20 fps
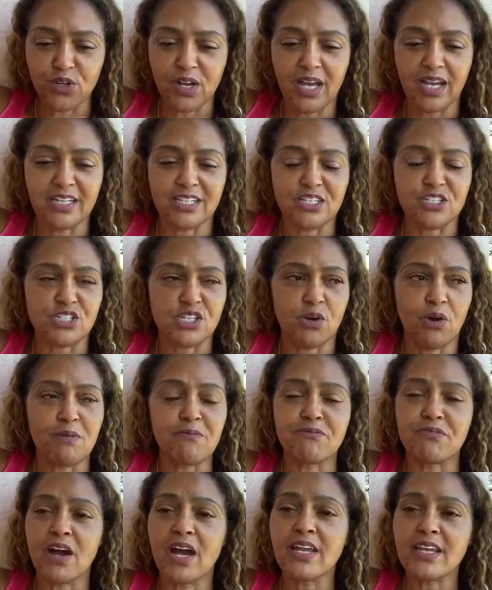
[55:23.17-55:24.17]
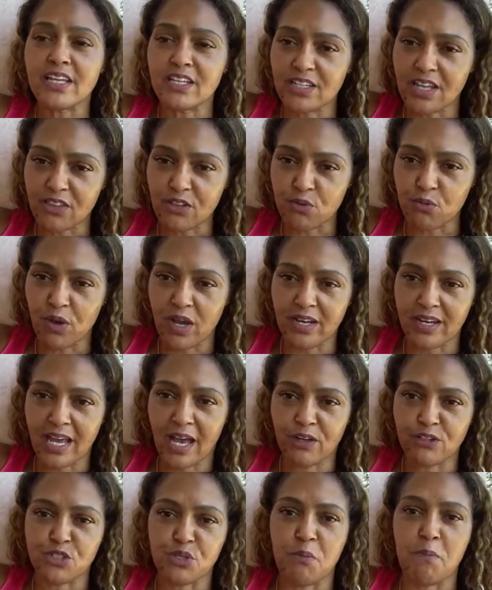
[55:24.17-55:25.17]
And so I'm finding another way now
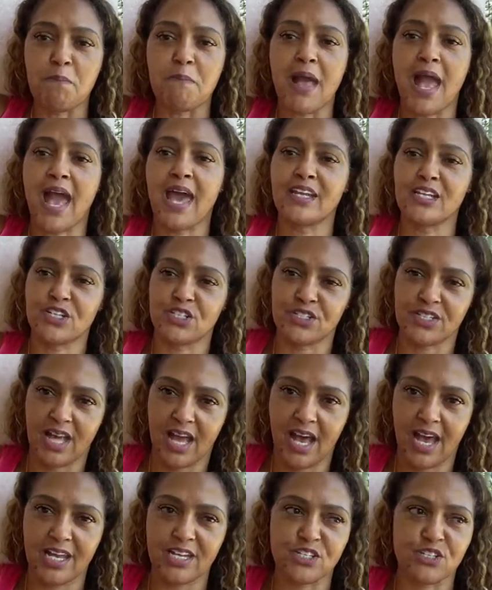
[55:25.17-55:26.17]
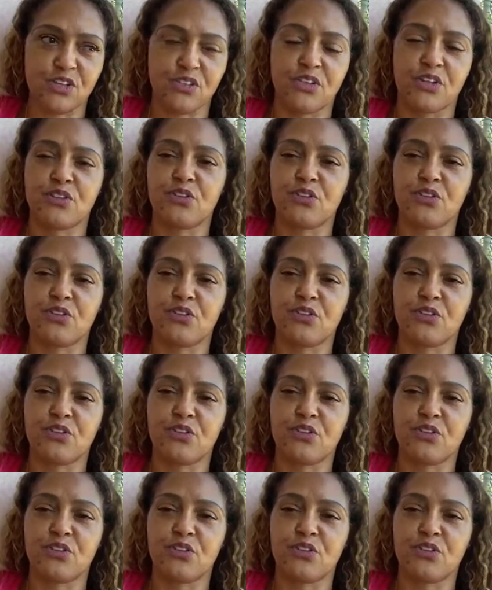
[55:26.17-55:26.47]
to manage that so that,